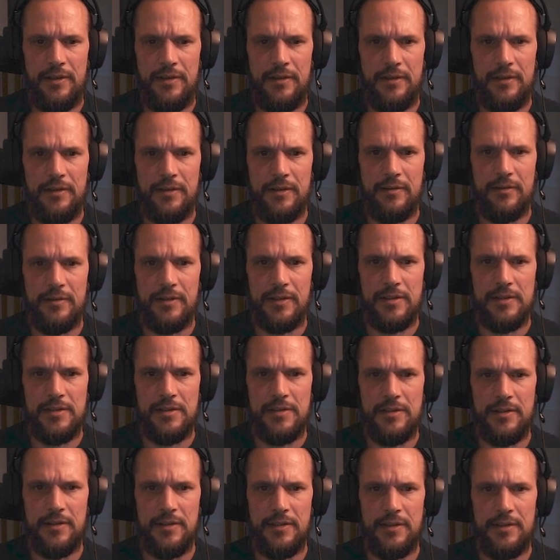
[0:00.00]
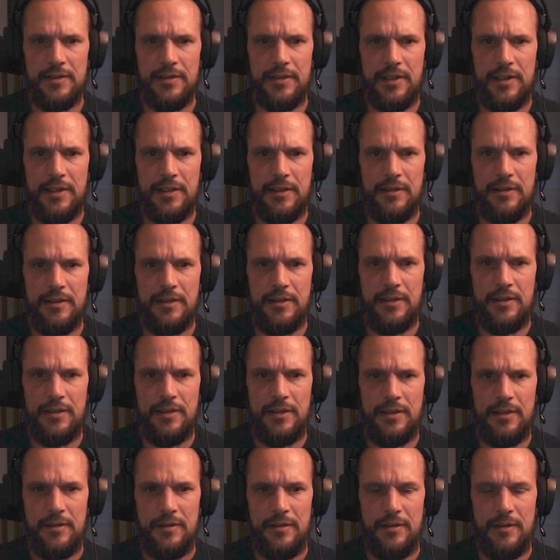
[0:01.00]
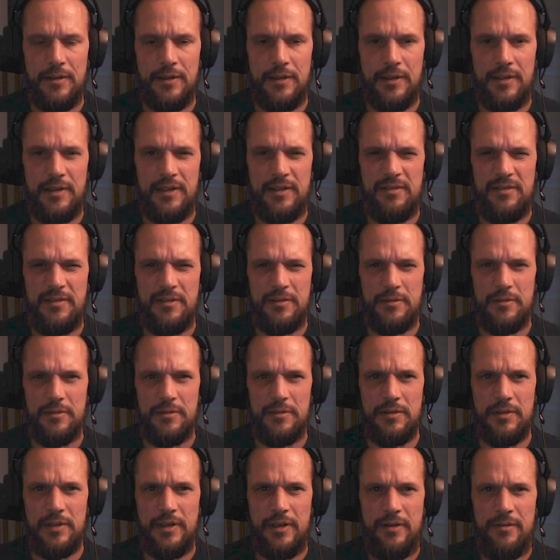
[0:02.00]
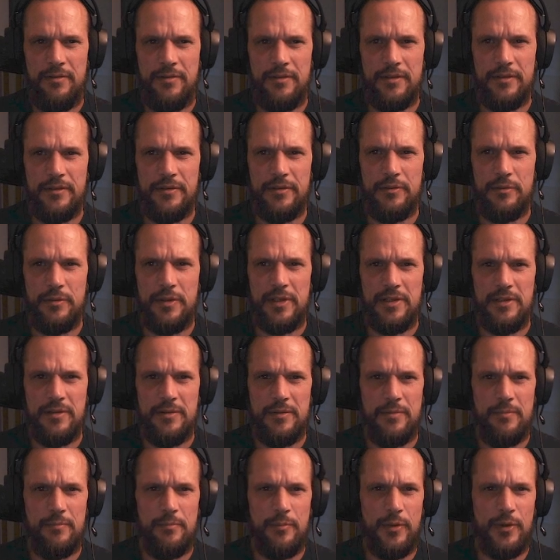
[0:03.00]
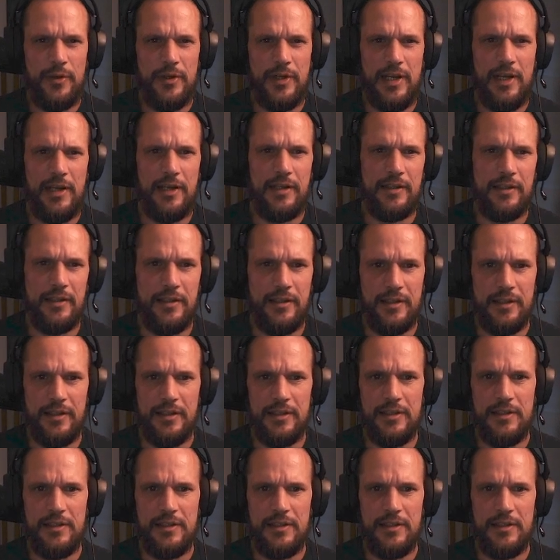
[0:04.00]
The grid is not a tile. I have to do that more elegantly.